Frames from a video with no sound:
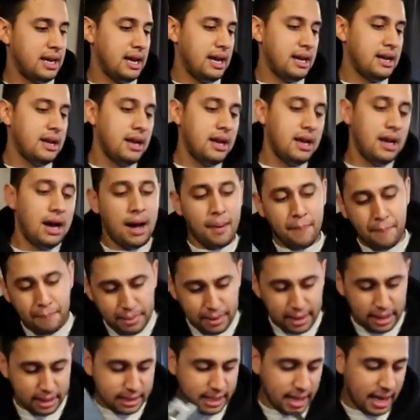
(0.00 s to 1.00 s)
it,
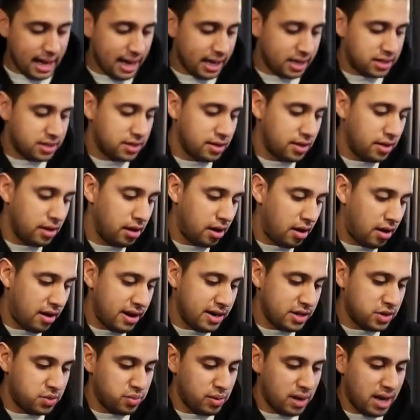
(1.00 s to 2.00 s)
unplug the X L R
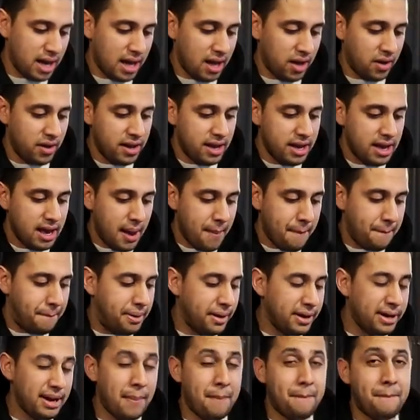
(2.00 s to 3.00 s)
as well, and
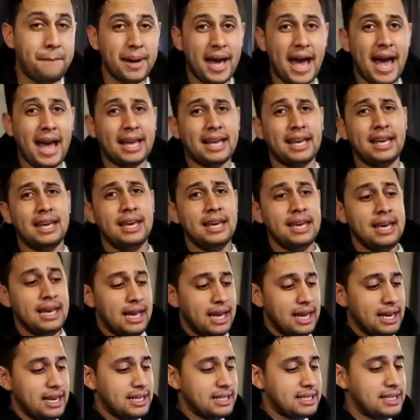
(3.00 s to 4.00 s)
put it back
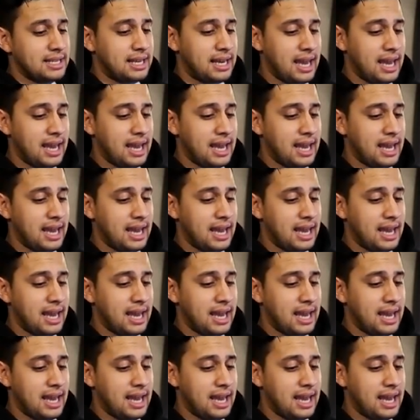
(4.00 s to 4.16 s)
in its